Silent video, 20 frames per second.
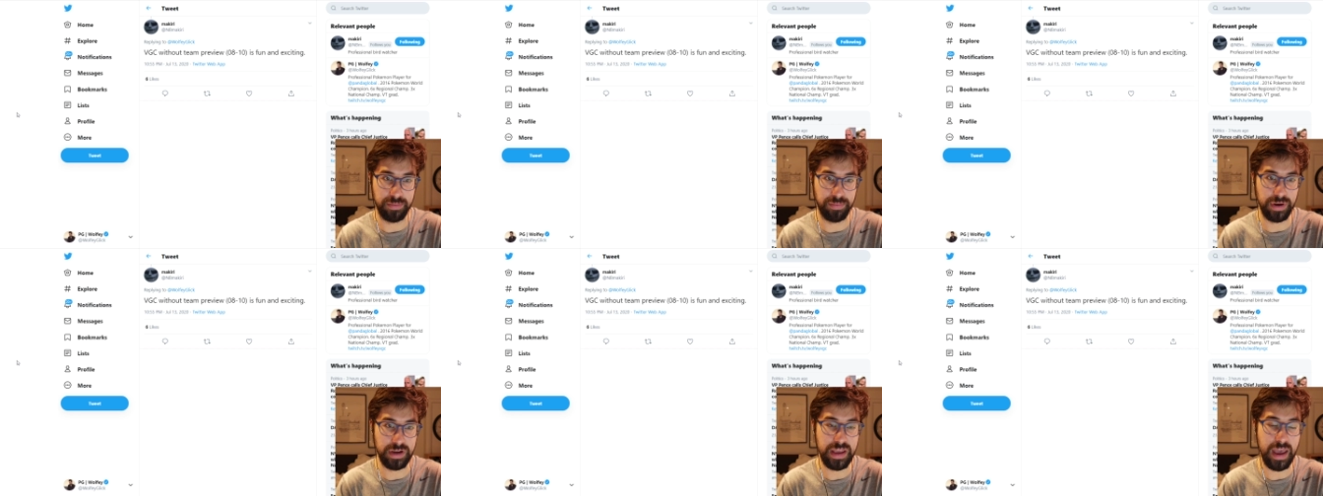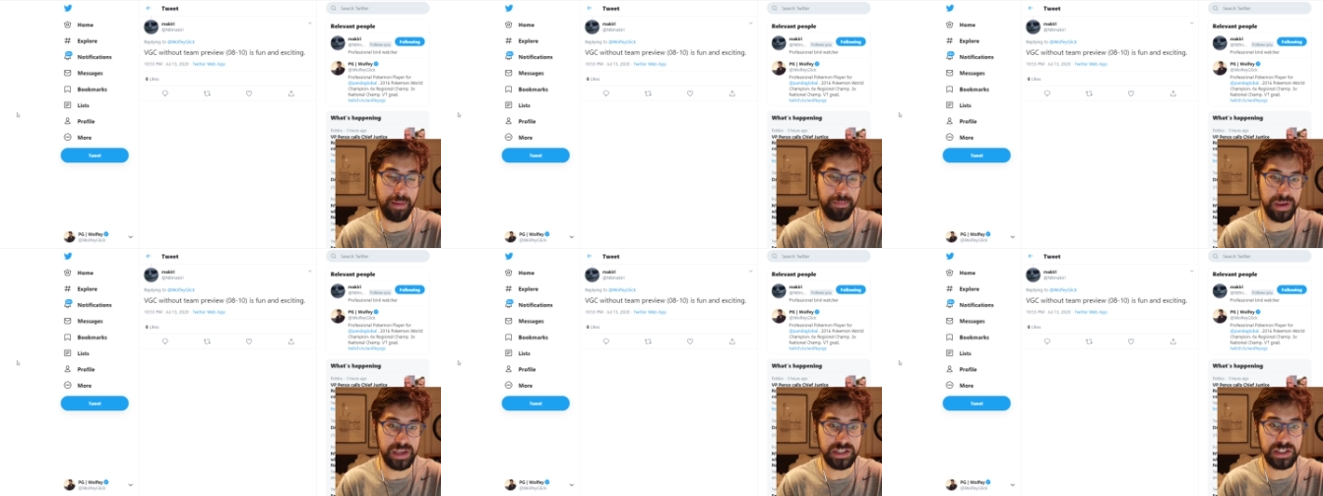But yeah,
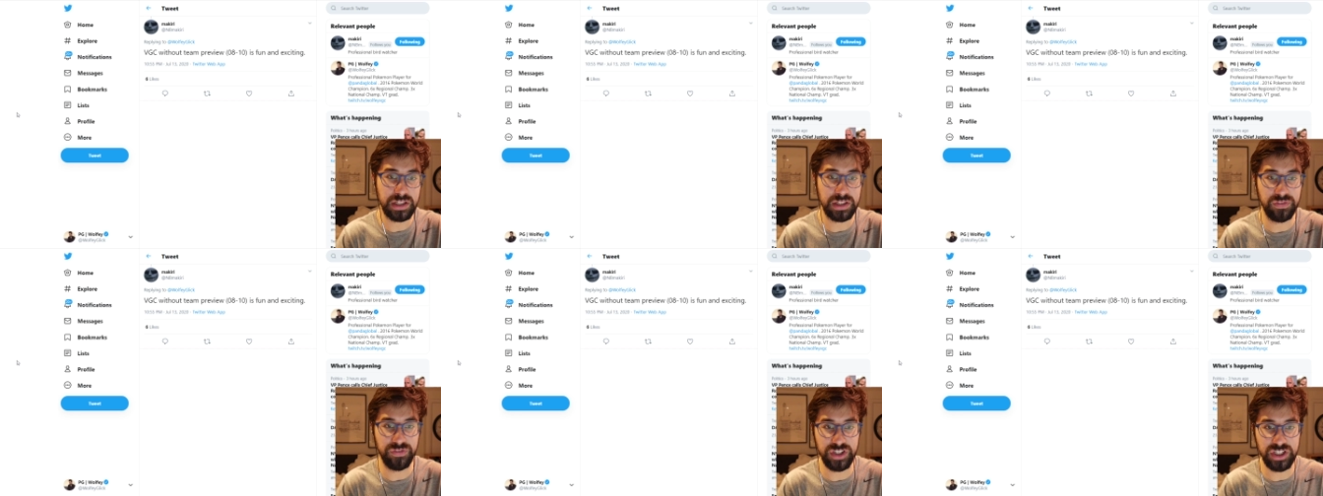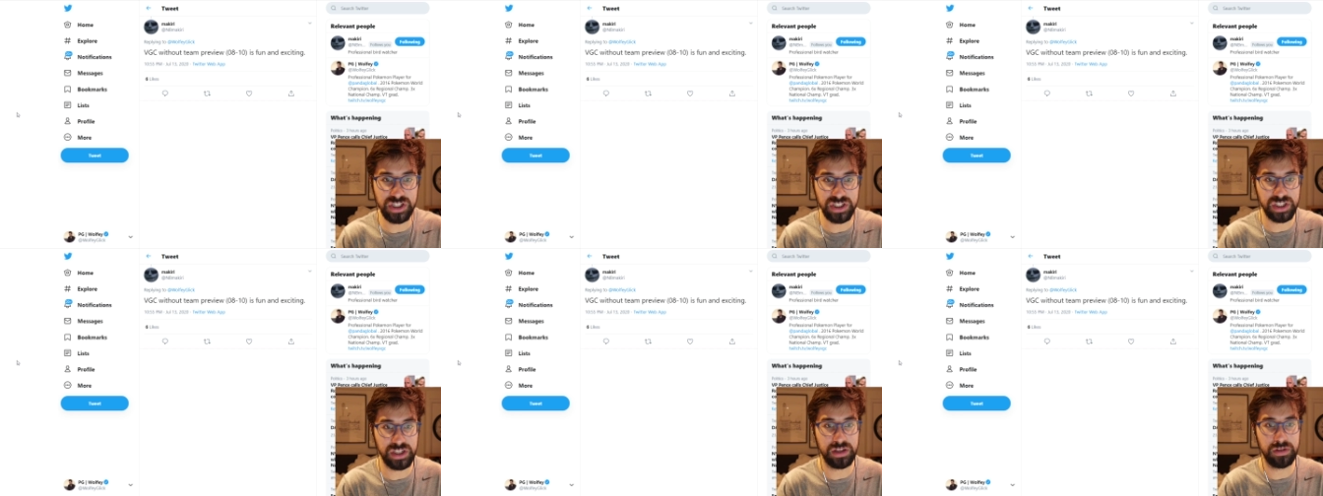basically,
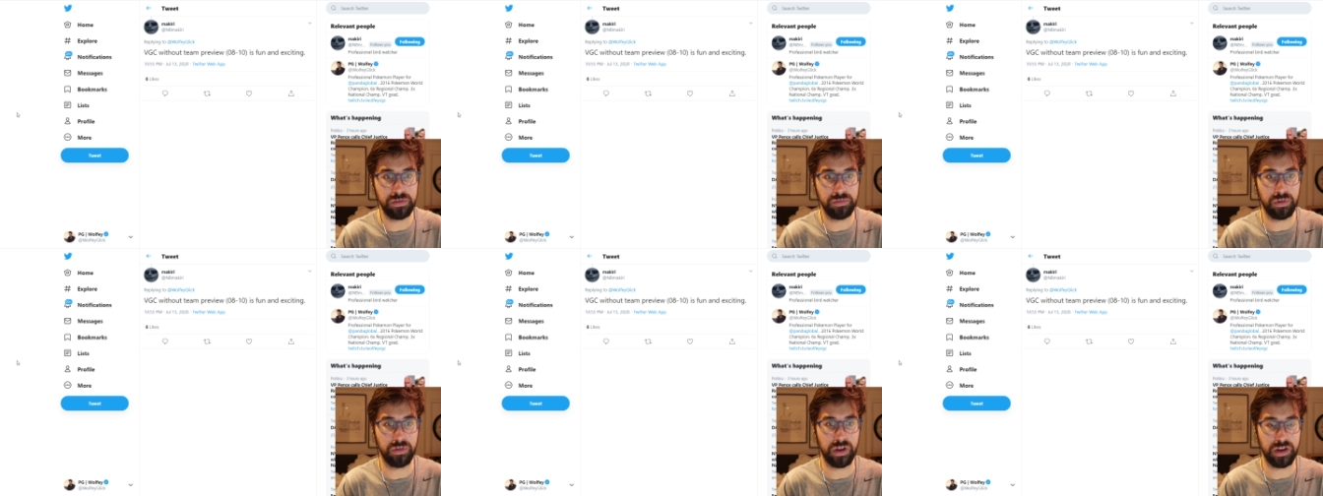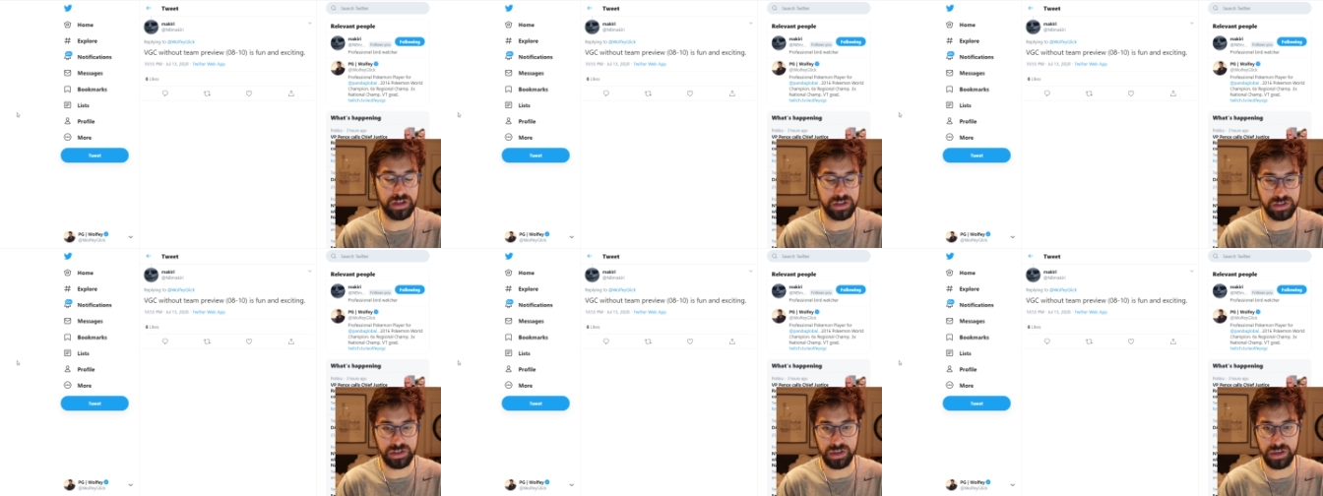VGC in,
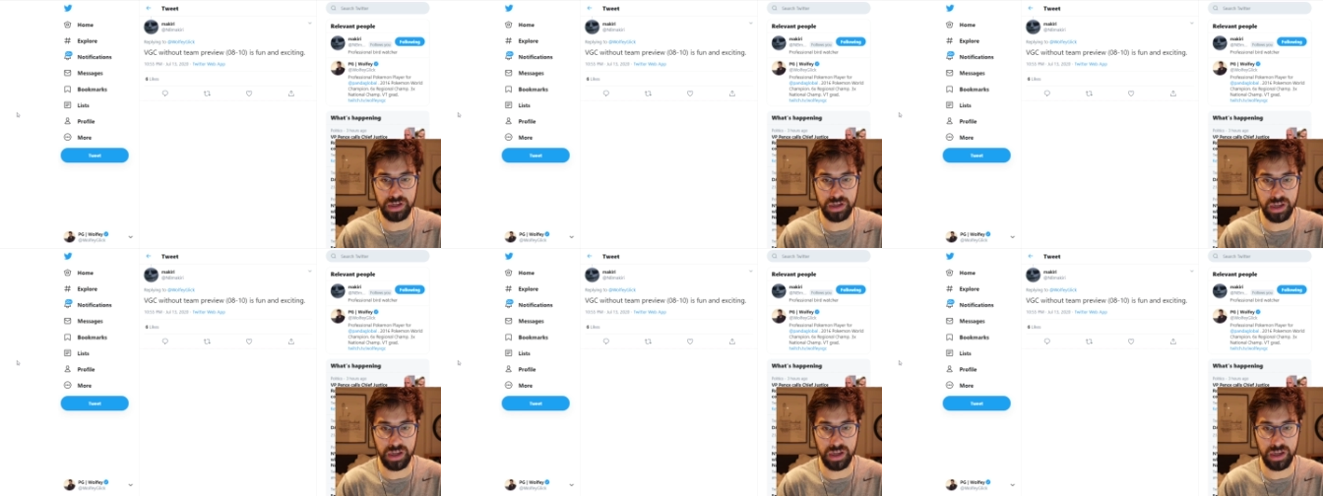its,